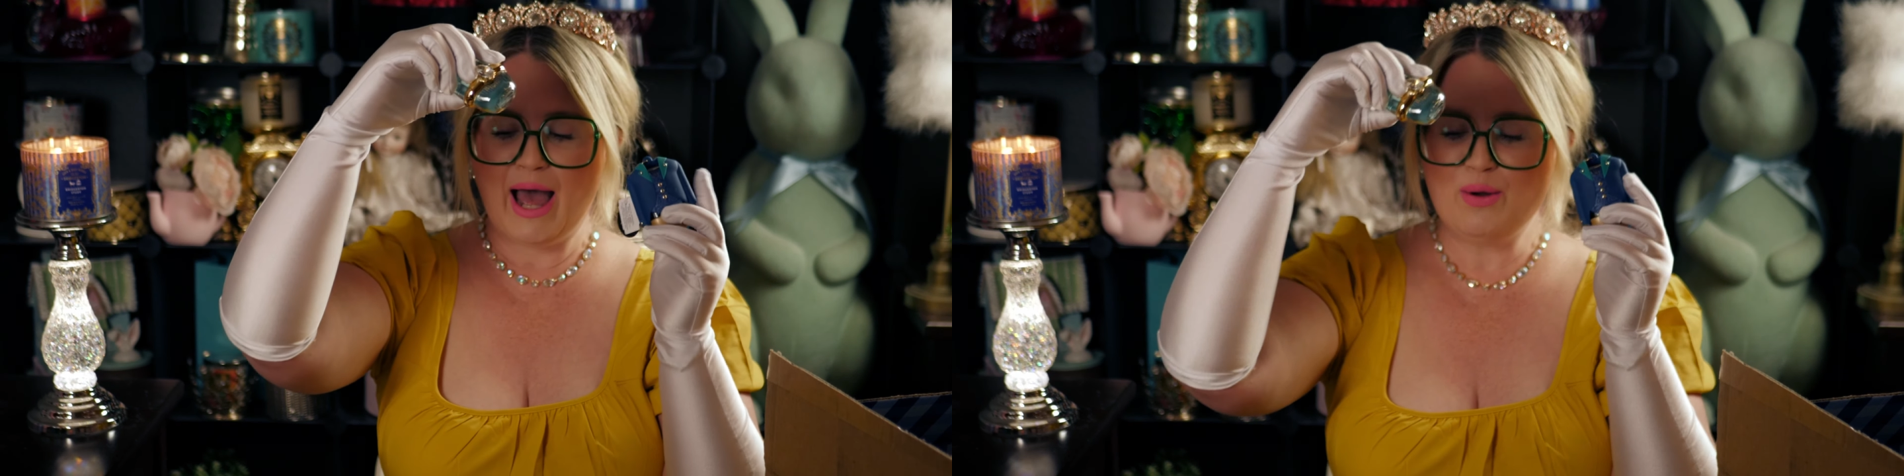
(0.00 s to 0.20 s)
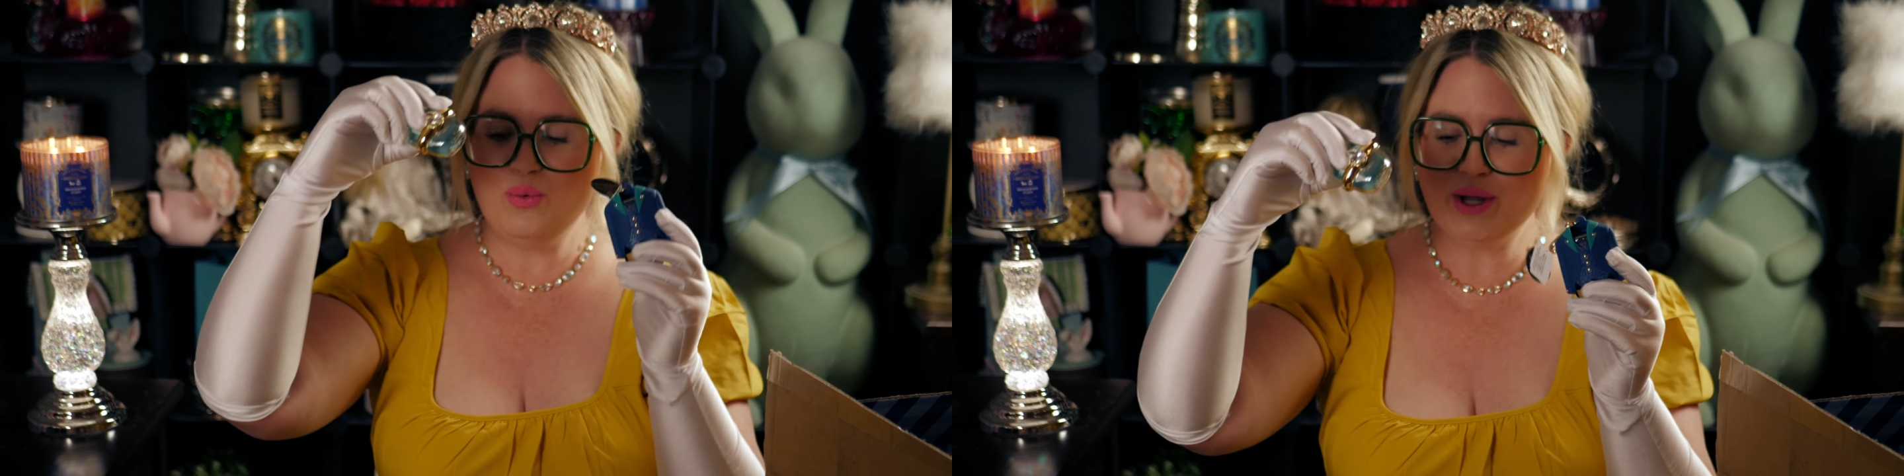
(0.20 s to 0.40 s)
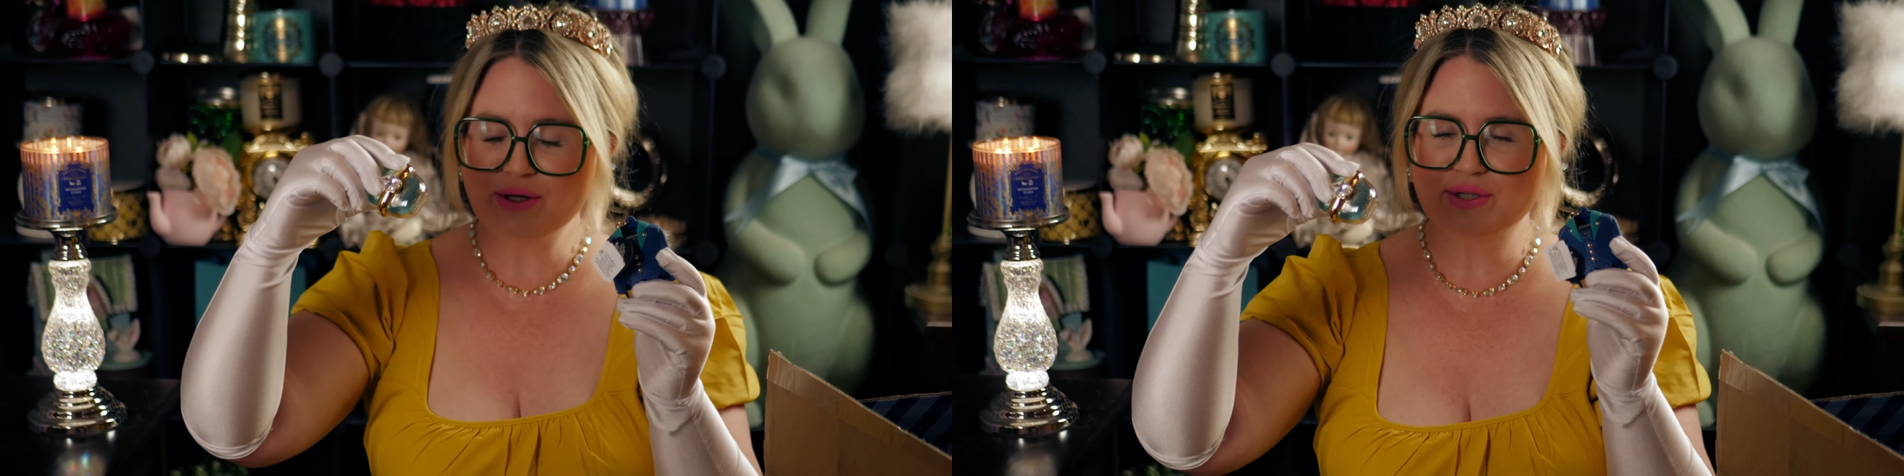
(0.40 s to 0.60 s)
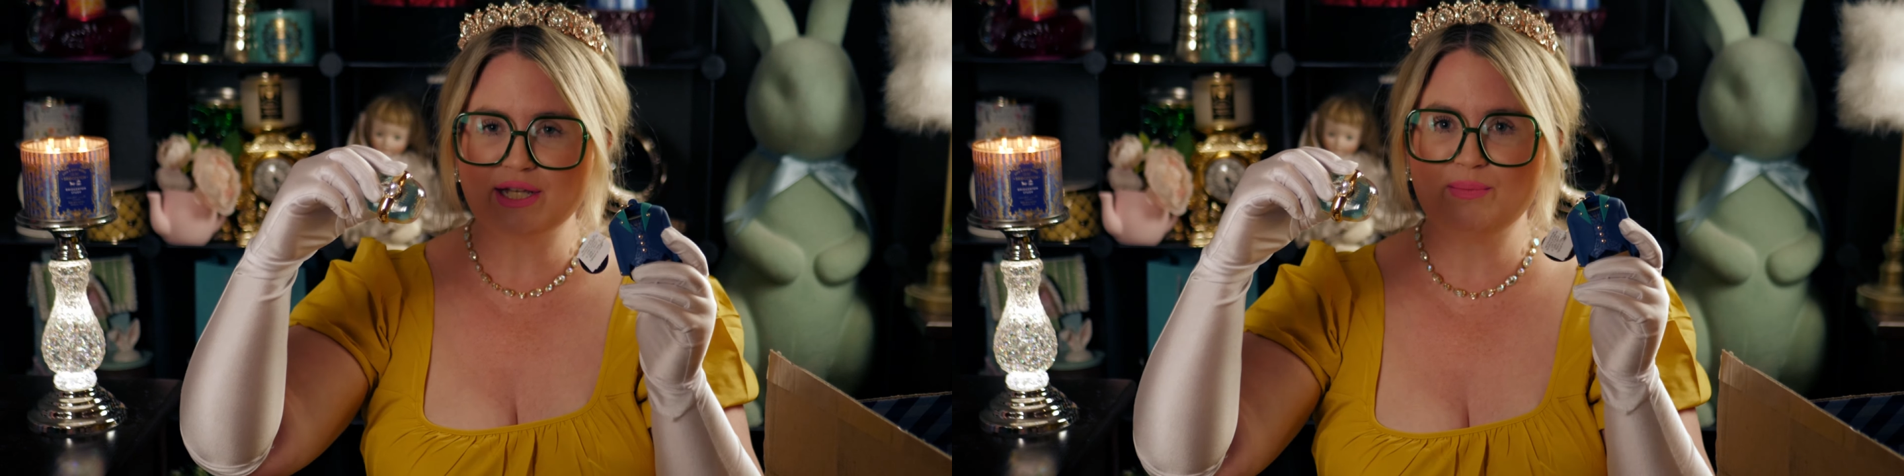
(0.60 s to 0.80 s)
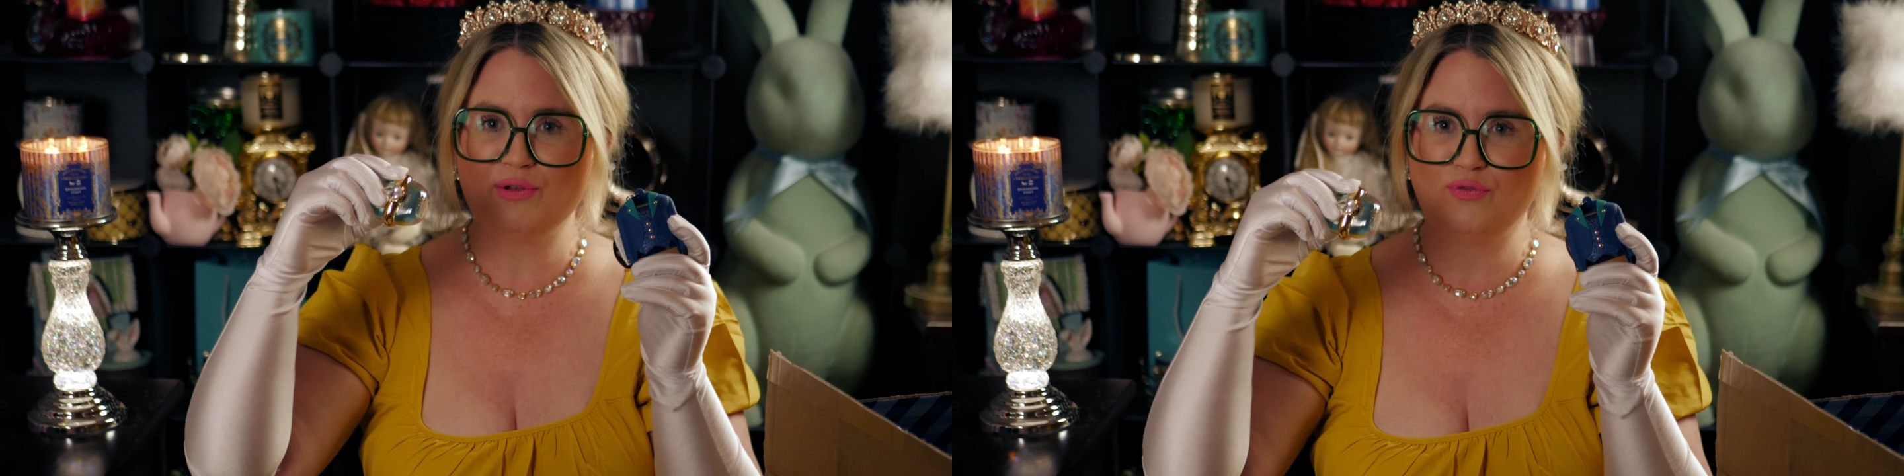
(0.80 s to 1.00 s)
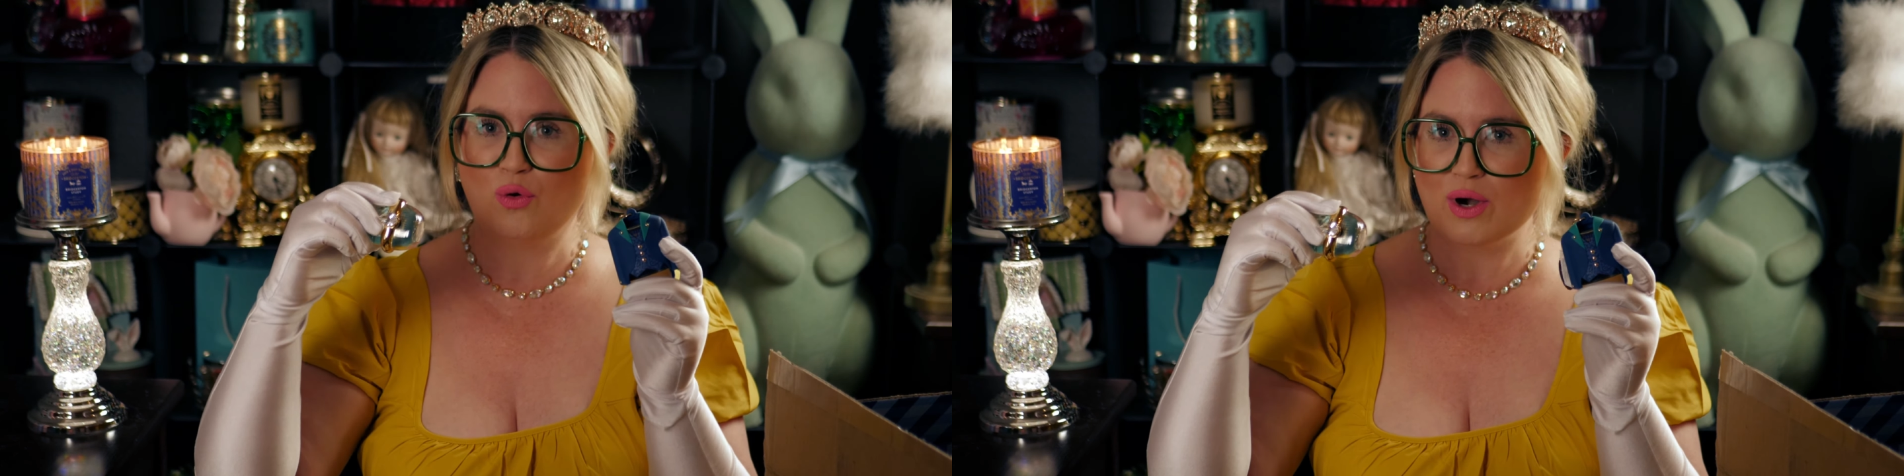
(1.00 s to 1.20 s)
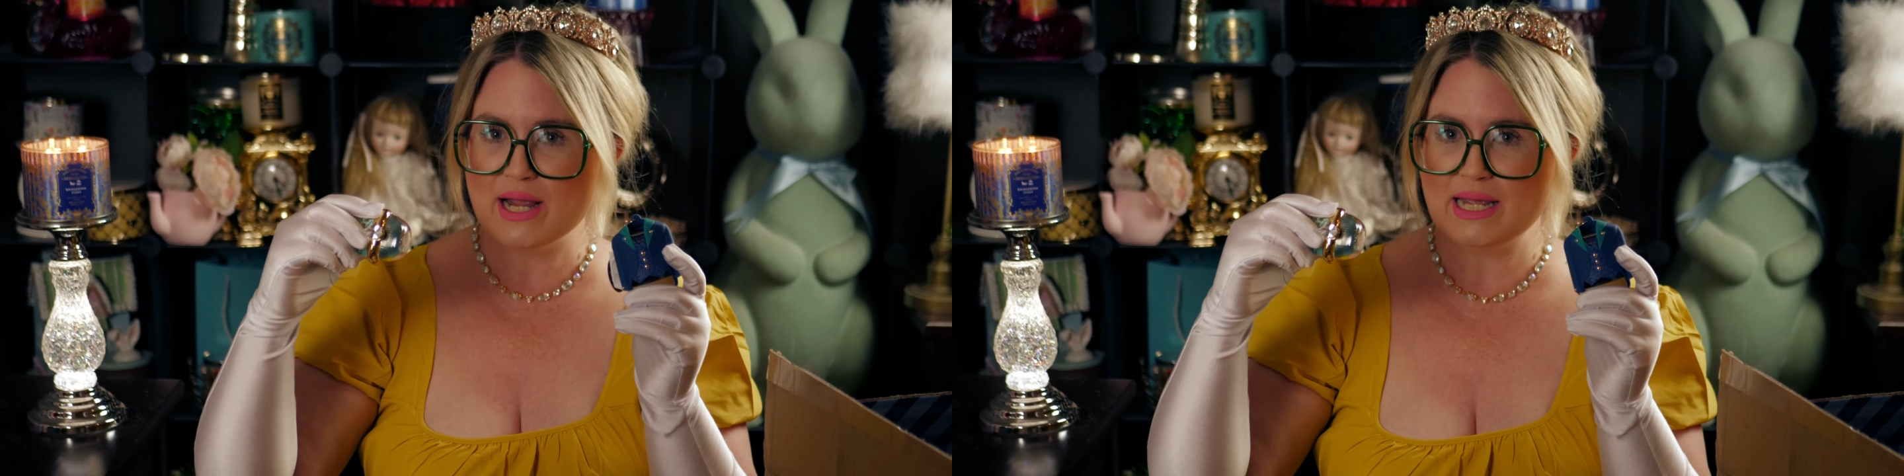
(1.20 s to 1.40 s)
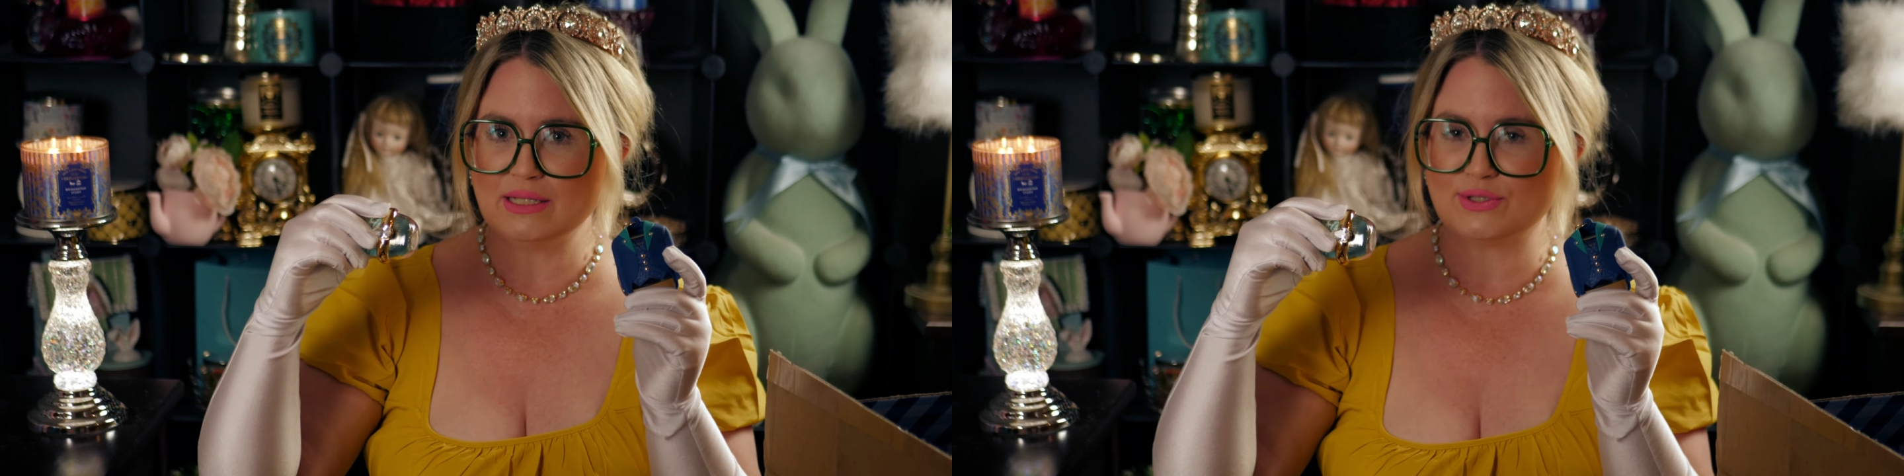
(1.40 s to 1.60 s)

I will say before I get